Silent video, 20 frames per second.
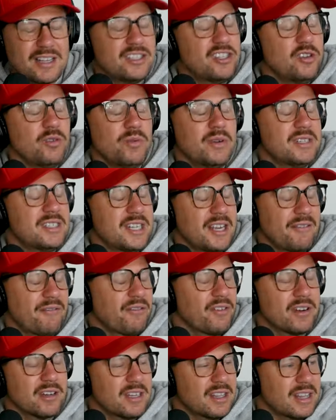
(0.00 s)
I do a
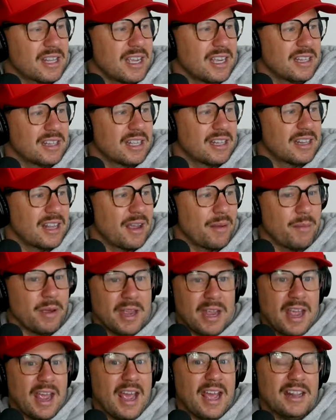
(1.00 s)
different thing than them.
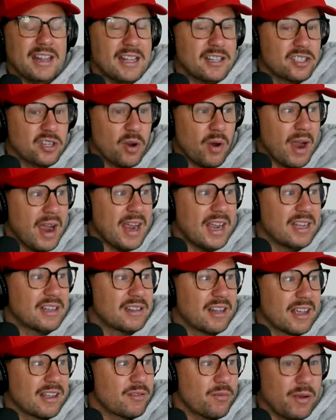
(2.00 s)
And that's
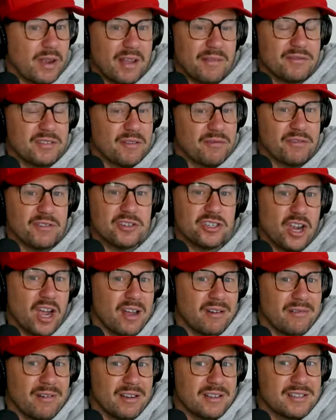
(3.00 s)
great. Like, we have different
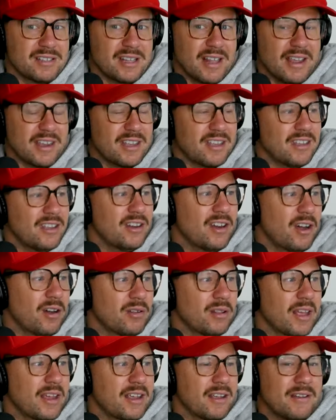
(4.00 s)
genres. Like, you
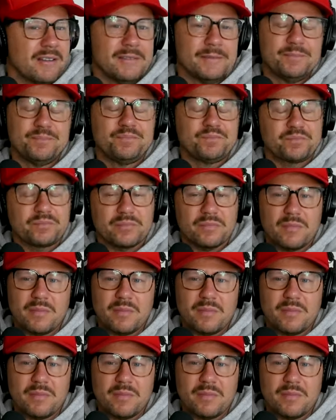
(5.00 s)
know, like, mm-hmm.